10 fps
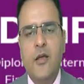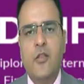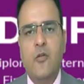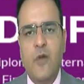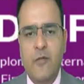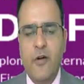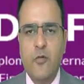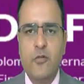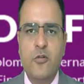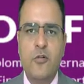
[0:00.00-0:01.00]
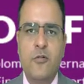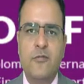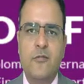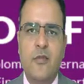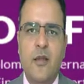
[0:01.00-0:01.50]
Now why we do so?
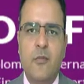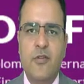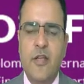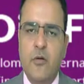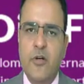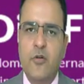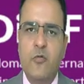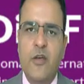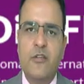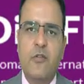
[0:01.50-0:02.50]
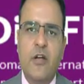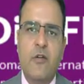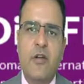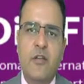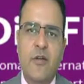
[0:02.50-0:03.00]
Because there are only two ways of
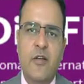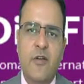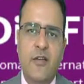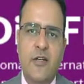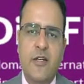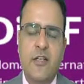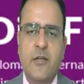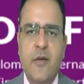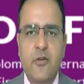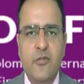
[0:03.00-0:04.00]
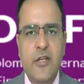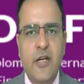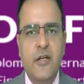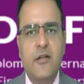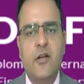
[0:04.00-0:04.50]
recovering the value of an asset, either by using
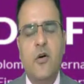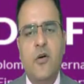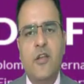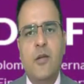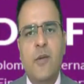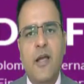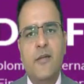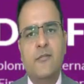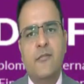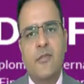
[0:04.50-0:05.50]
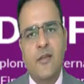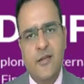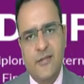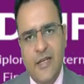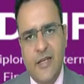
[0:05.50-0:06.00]
it or either by
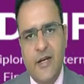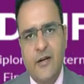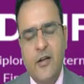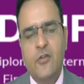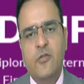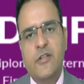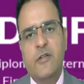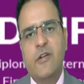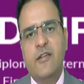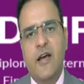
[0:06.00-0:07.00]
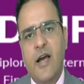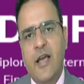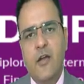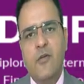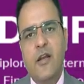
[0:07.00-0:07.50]
selling it. So whichever is
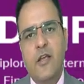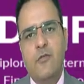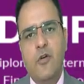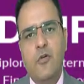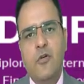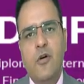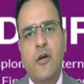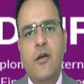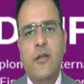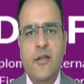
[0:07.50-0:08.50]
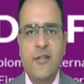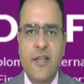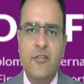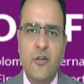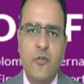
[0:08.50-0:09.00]
higher will give you the
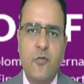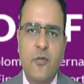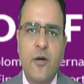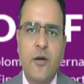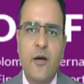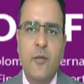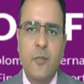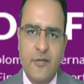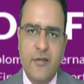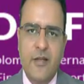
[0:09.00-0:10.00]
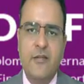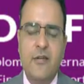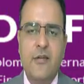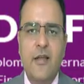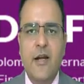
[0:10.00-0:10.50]
sense of
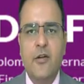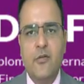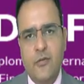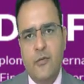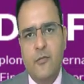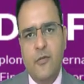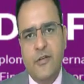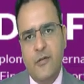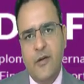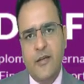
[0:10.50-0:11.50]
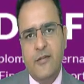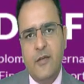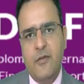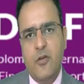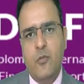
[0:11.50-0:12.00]
business, that whichever is
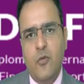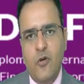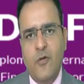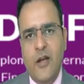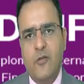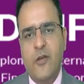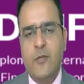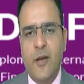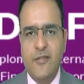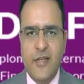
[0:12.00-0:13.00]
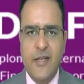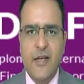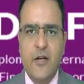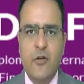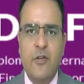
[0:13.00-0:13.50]
giving you more value, whether by selling
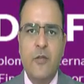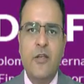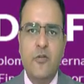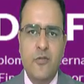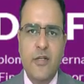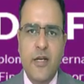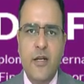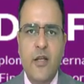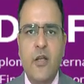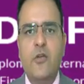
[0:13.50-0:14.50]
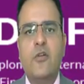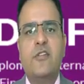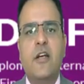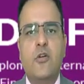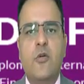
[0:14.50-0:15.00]
it or whether by using it, you
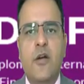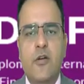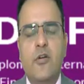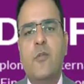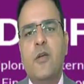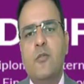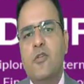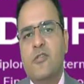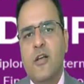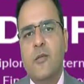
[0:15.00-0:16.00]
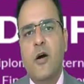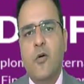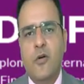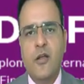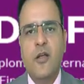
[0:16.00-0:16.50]
stick to it. You'll not be emotional
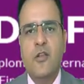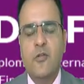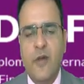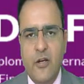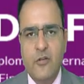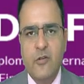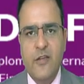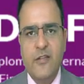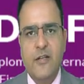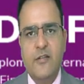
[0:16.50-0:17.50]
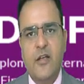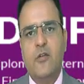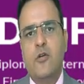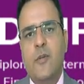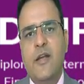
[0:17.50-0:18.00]
about the values of assets.
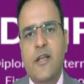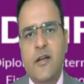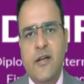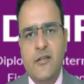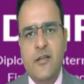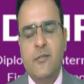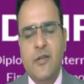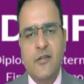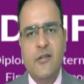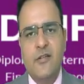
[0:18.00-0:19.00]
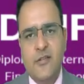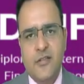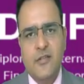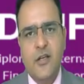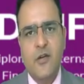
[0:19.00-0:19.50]
You'll be taking business
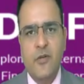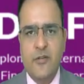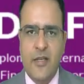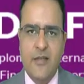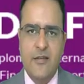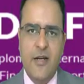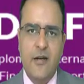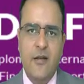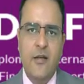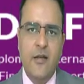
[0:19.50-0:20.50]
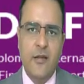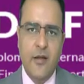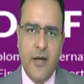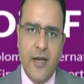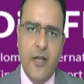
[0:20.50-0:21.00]
decisions, which says that the
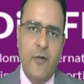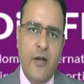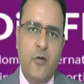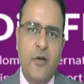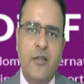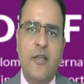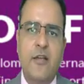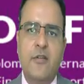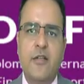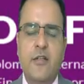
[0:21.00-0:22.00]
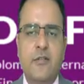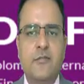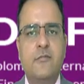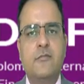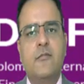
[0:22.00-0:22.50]
higher value is actually
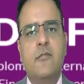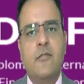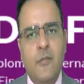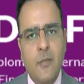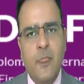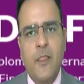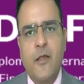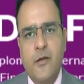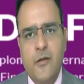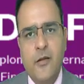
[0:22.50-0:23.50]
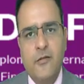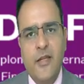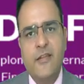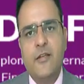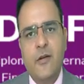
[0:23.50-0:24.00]
the
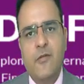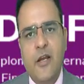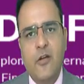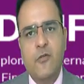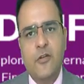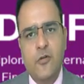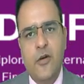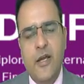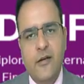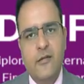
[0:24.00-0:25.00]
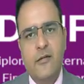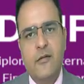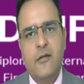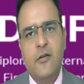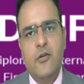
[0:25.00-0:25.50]
sensible value which you can
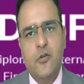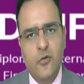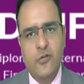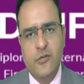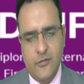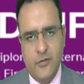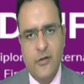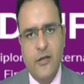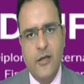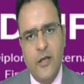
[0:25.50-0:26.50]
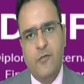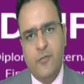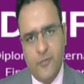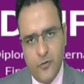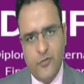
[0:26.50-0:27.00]
use. If
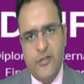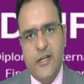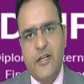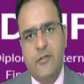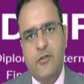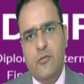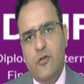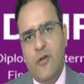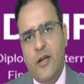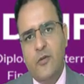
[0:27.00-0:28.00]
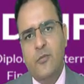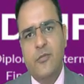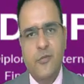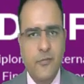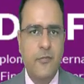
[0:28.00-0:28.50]
using it gives you more value,
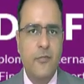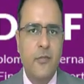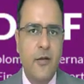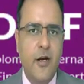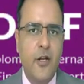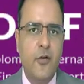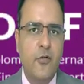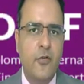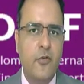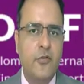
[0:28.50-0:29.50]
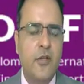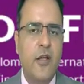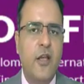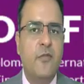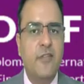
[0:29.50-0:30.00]
continue to use.
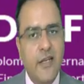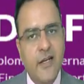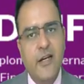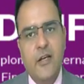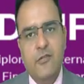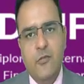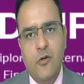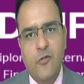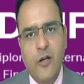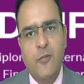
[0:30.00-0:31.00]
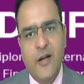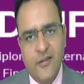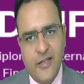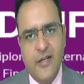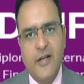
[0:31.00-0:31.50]
If selling it gives you more value, better
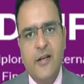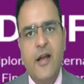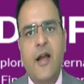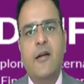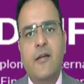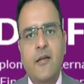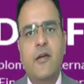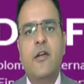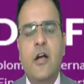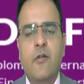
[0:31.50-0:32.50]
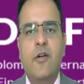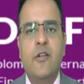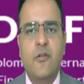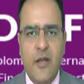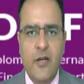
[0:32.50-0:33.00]
sell it and recover
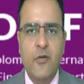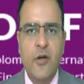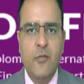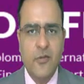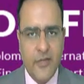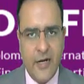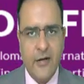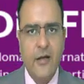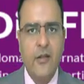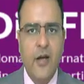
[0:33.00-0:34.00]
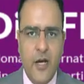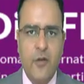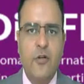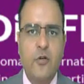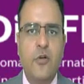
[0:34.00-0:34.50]
the value, because that the higher
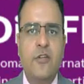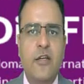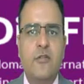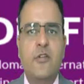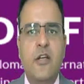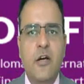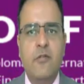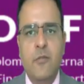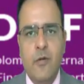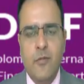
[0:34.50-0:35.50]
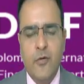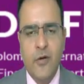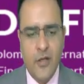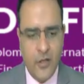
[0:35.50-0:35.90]
of the two is actually the recoverable amount.